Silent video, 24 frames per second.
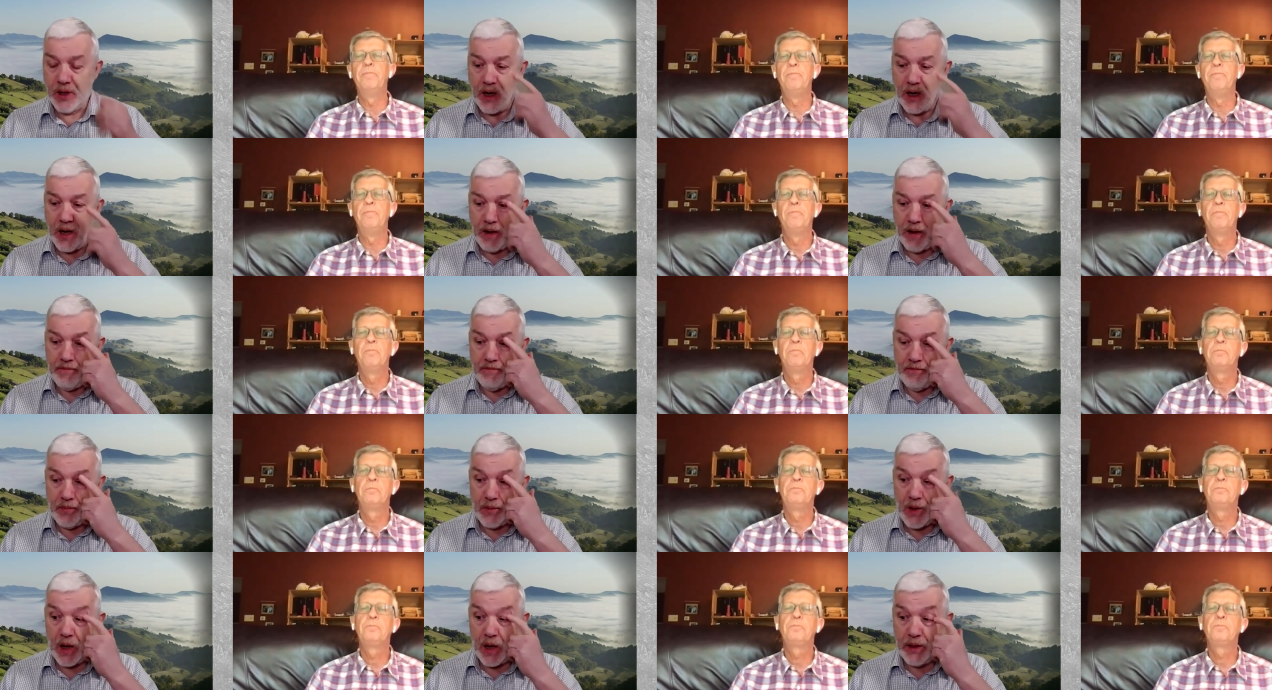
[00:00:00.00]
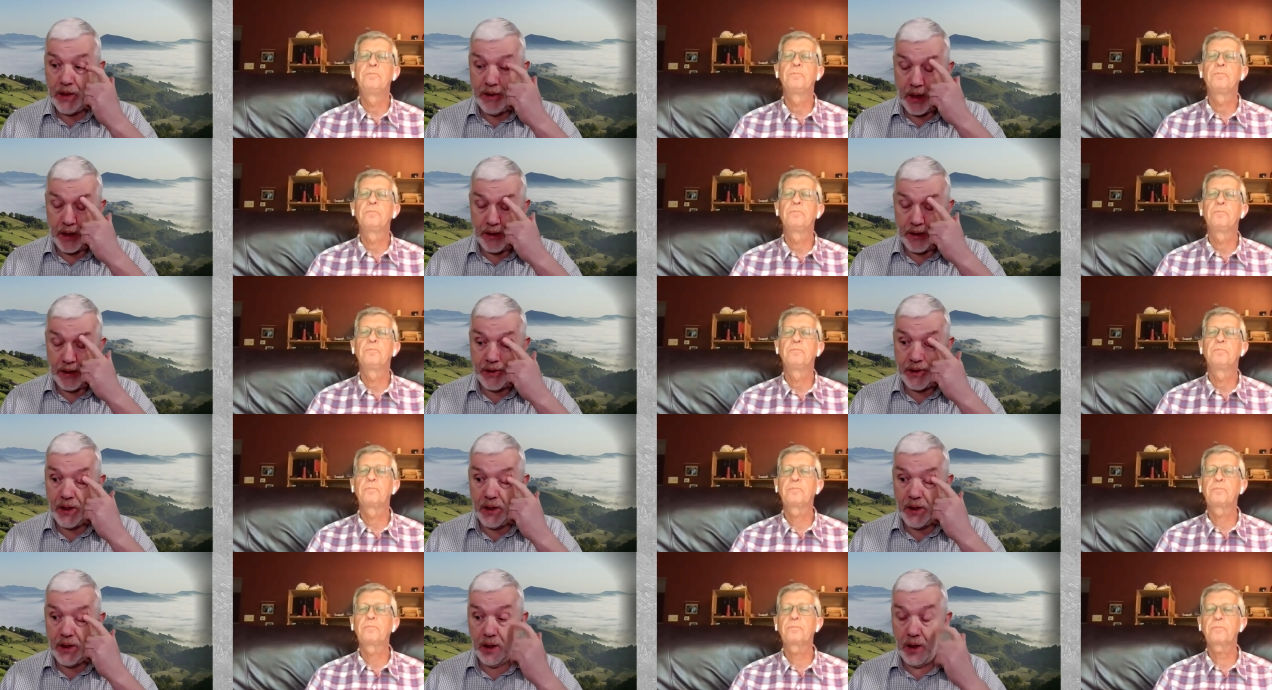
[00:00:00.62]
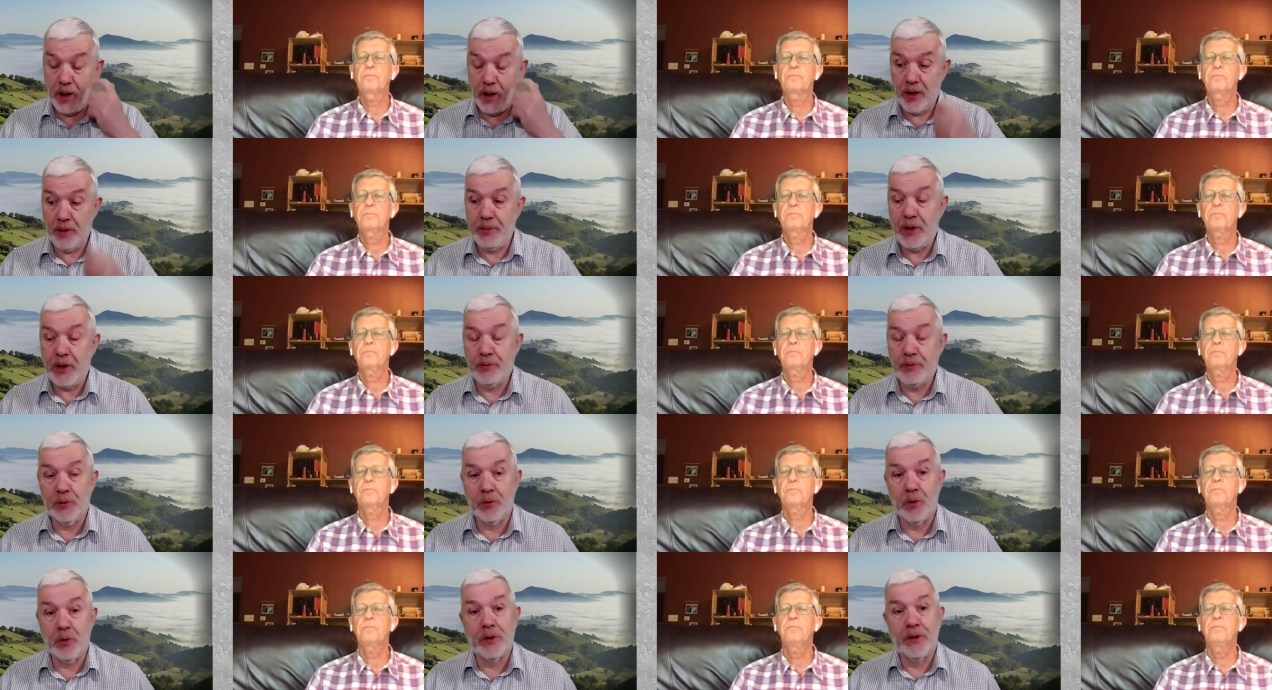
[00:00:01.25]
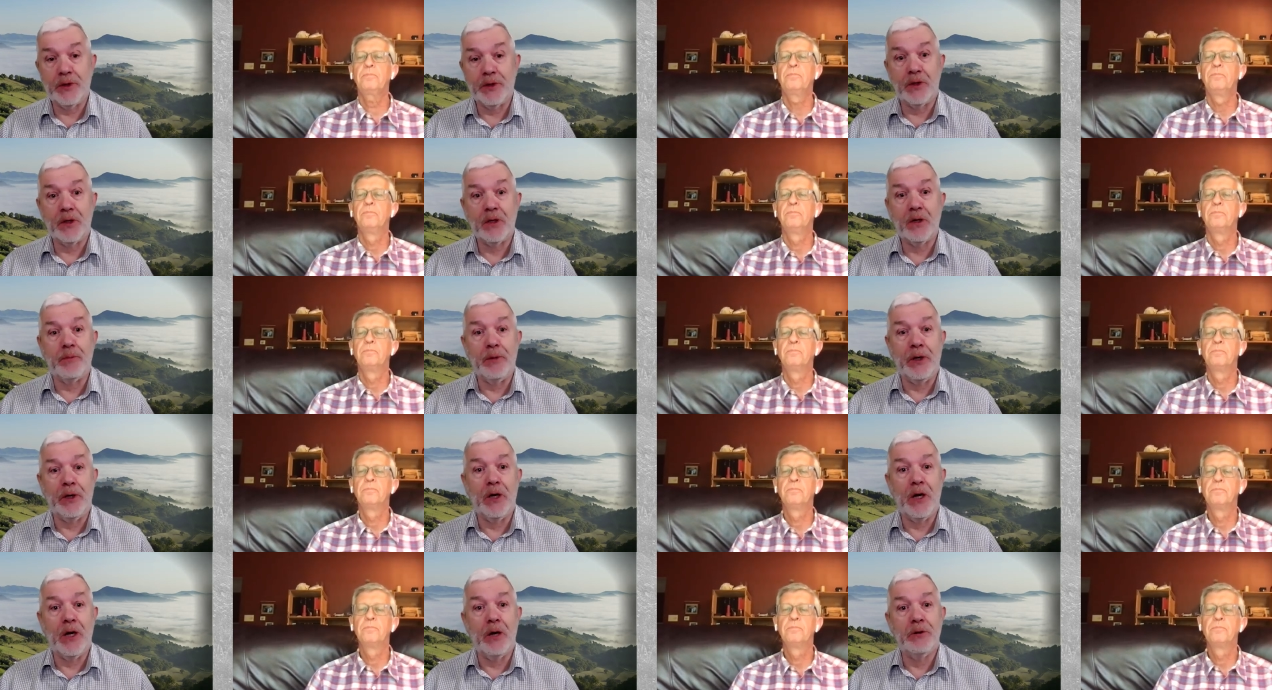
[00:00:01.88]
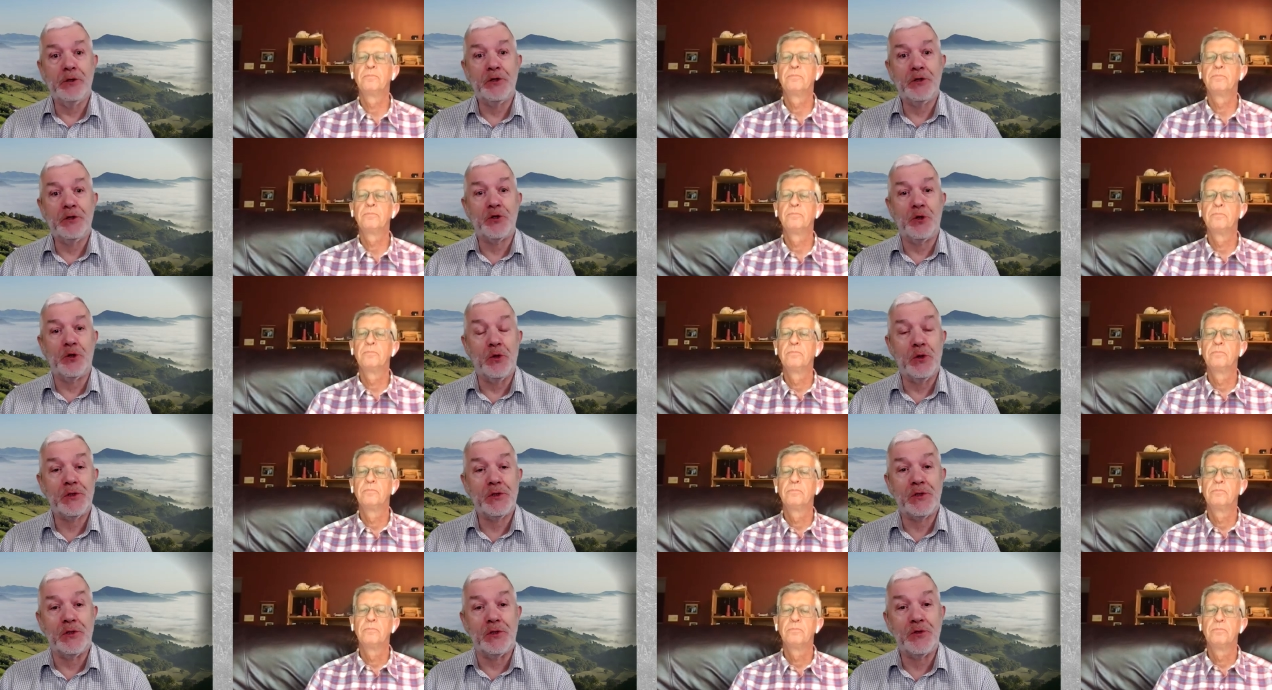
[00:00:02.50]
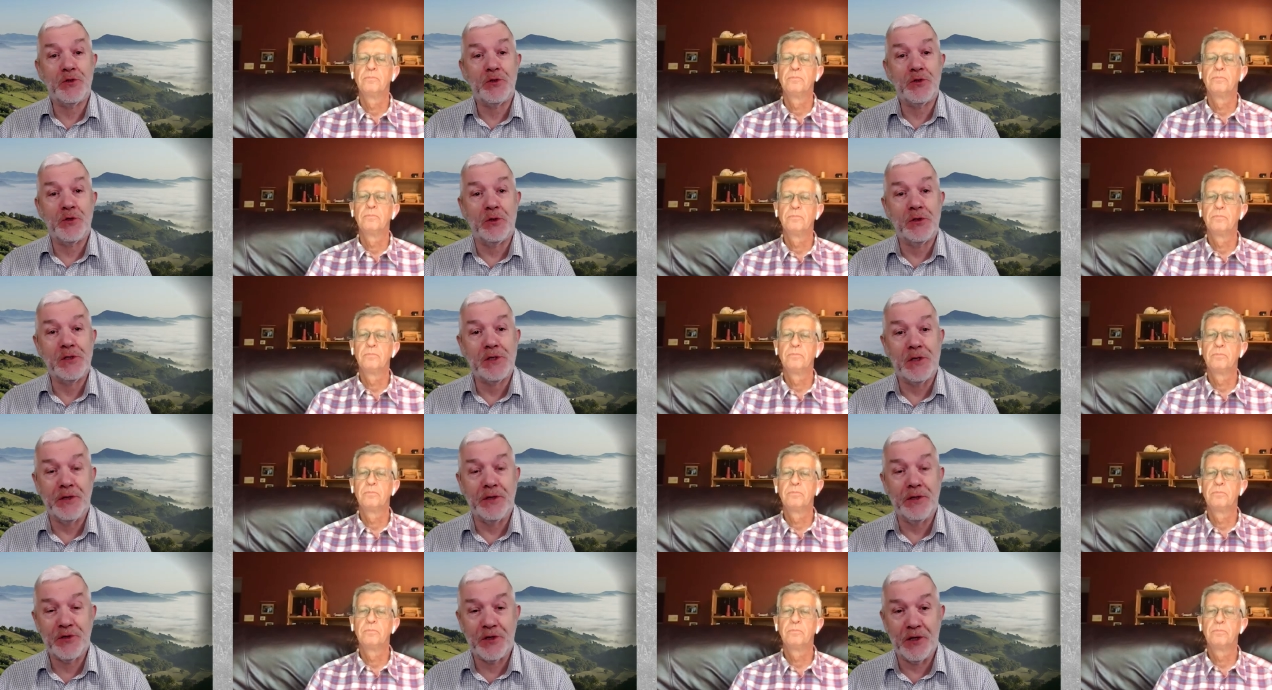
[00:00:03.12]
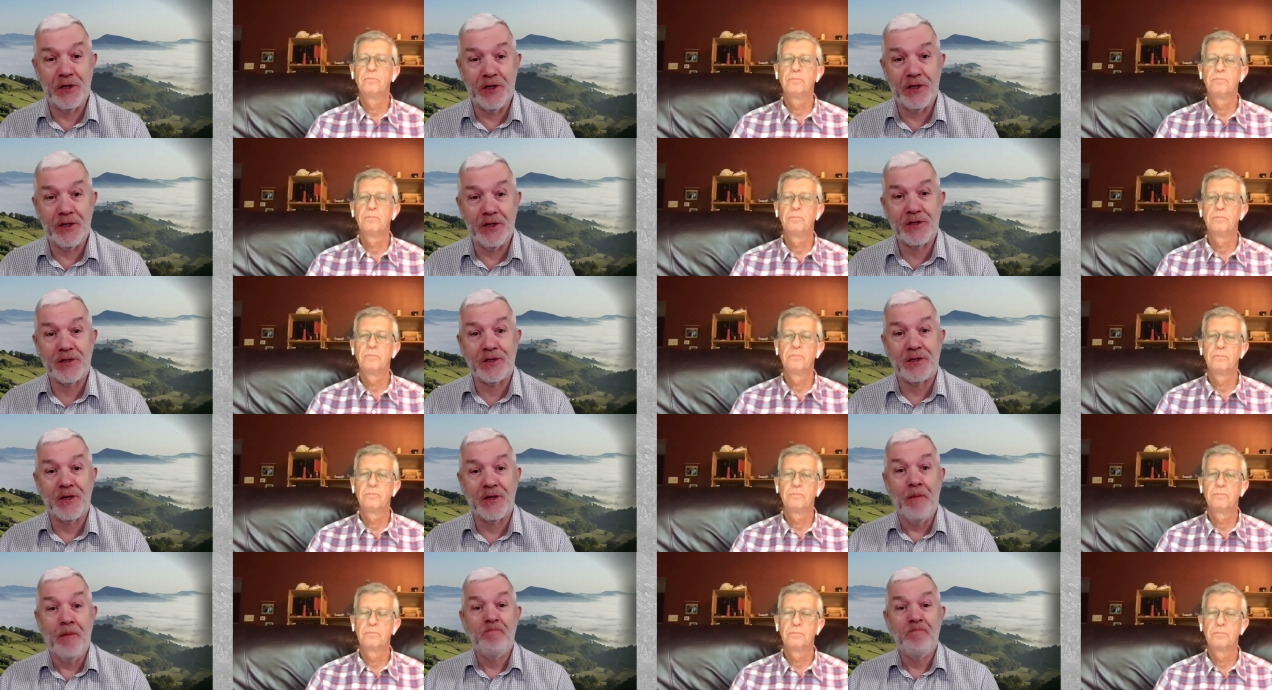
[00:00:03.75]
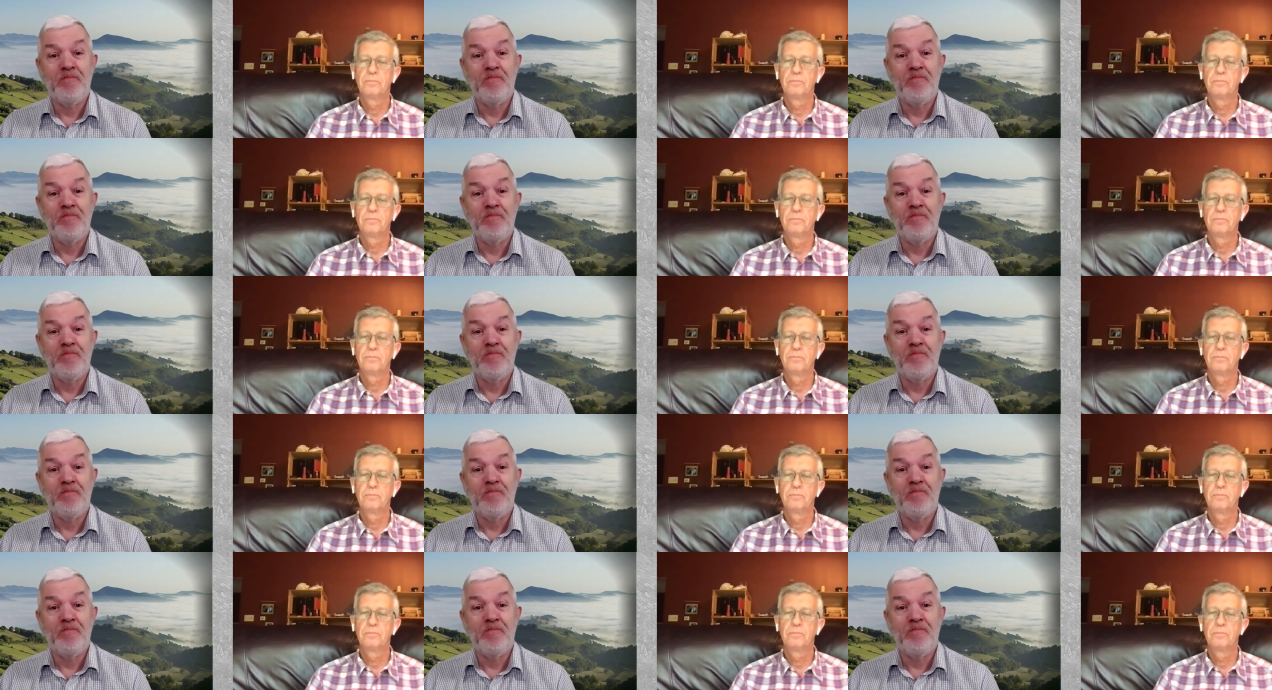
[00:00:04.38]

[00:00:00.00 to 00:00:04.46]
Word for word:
Speaker 1: um, I, I, see a lot of people walking the Camino in shorts and short sleeve shirts.